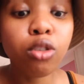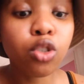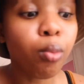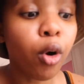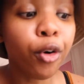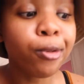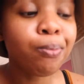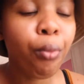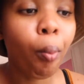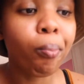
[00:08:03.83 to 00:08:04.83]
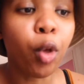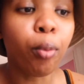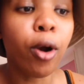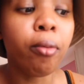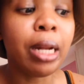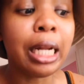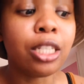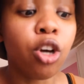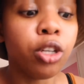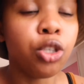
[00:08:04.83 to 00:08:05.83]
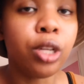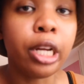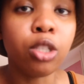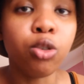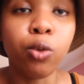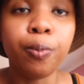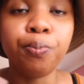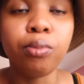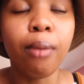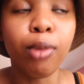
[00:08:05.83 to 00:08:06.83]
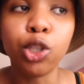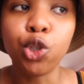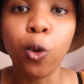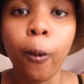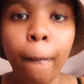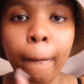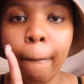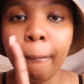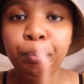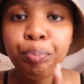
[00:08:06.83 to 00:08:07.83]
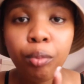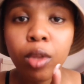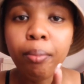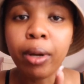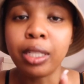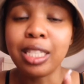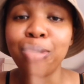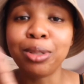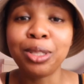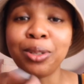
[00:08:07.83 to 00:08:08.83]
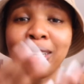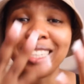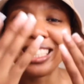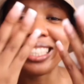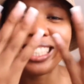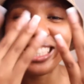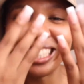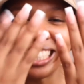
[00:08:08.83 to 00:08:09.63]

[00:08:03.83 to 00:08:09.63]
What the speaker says: tomorrow, or probably later on today, so I'm not sure, but I will see you guys.